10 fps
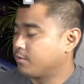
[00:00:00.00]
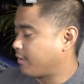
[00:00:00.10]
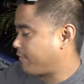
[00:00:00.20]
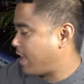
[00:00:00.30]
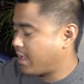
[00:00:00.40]
what
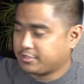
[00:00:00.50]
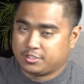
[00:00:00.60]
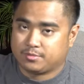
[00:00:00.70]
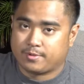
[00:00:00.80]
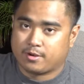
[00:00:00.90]
I've
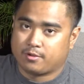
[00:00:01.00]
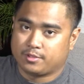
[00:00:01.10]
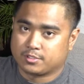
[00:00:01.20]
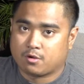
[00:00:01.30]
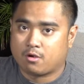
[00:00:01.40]
actually spent on
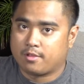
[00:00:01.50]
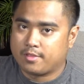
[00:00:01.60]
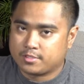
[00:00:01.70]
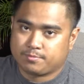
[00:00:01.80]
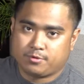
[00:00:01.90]
this car. And
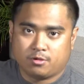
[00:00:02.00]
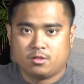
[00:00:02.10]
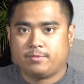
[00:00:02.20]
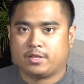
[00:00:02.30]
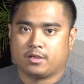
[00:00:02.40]
that's
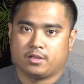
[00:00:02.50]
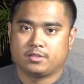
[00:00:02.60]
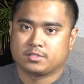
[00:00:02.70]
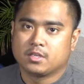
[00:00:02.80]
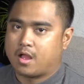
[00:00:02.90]
purely
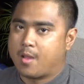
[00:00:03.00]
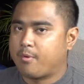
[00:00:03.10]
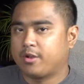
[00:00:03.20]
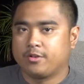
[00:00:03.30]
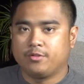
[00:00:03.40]
because I
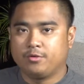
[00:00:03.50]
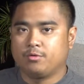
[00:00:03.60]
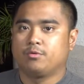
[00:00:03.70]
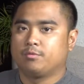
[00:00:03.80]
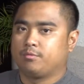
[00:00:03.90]
bought a
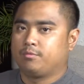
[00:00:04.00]
new